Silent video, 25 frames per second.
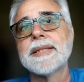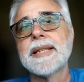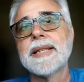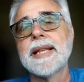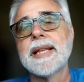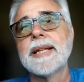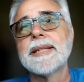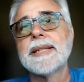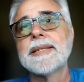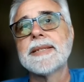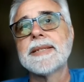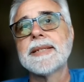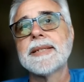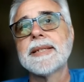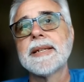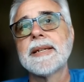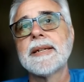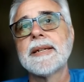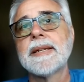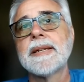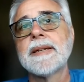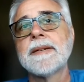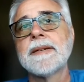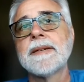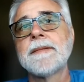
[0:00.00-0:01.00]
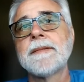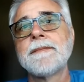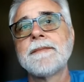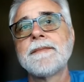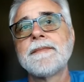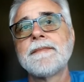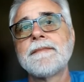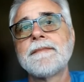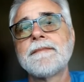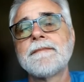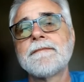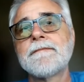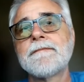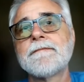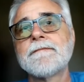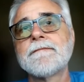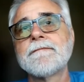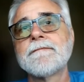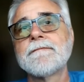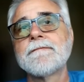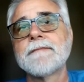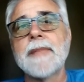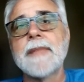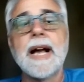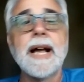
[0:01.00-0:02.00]
And I guess that's
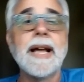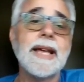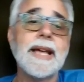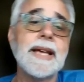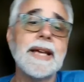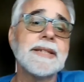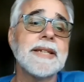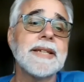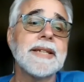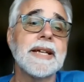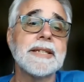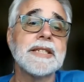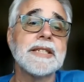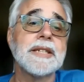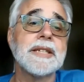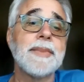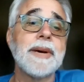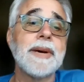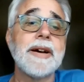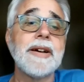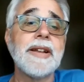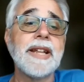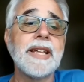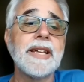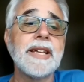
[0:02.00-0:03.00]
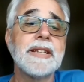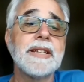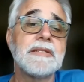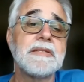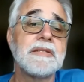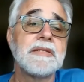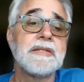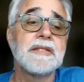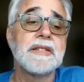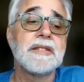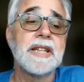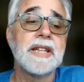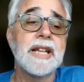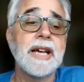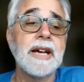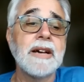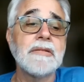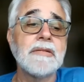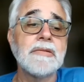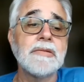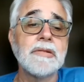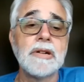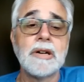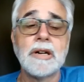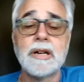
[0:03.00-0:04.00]
uh, I guess that's about
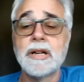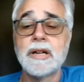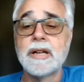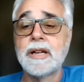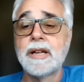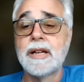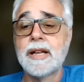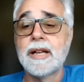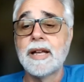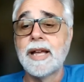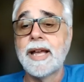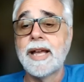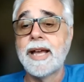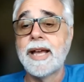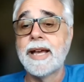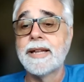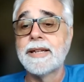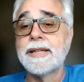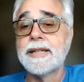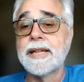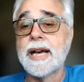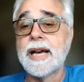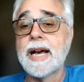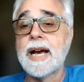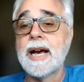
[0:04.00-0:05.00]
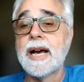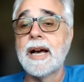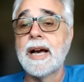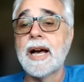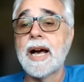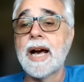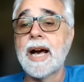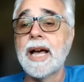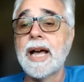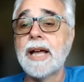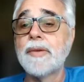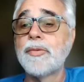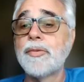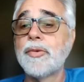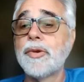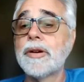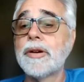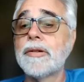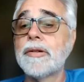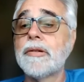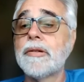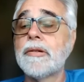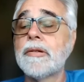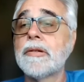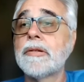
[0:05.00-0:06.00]
it now. And
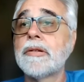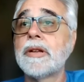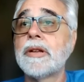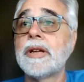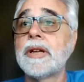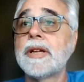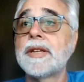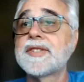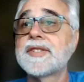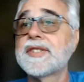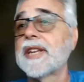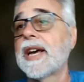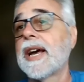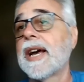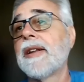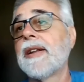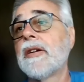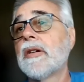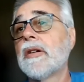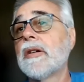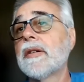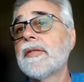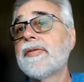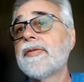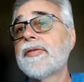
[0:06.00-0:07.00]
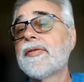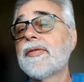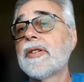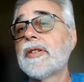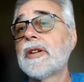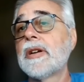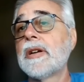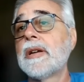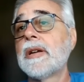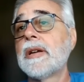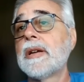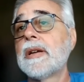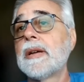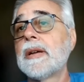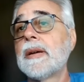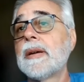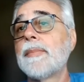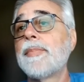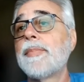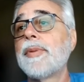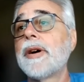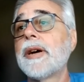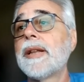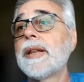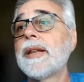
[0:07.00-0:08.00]
uh, I will sign off,
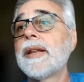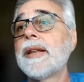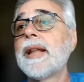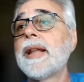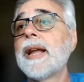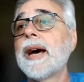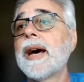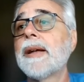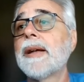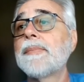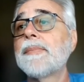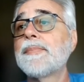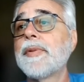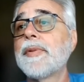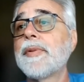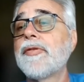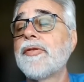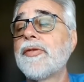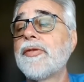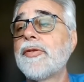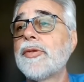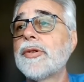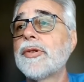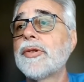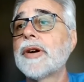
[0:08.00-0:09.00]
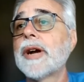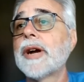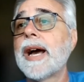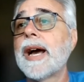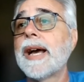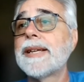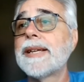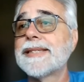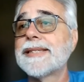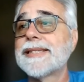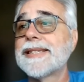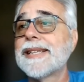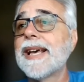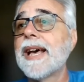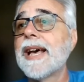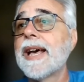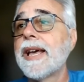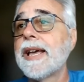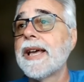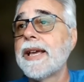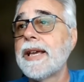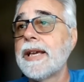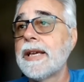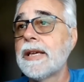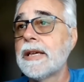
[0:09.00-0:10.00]
but not
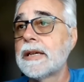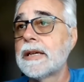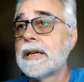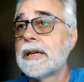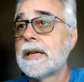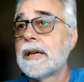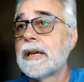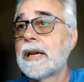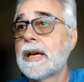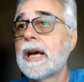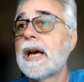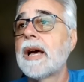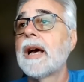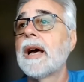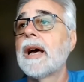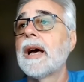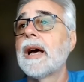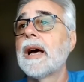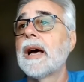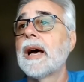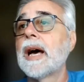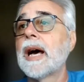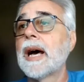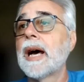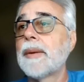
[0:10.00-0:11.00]
before I say,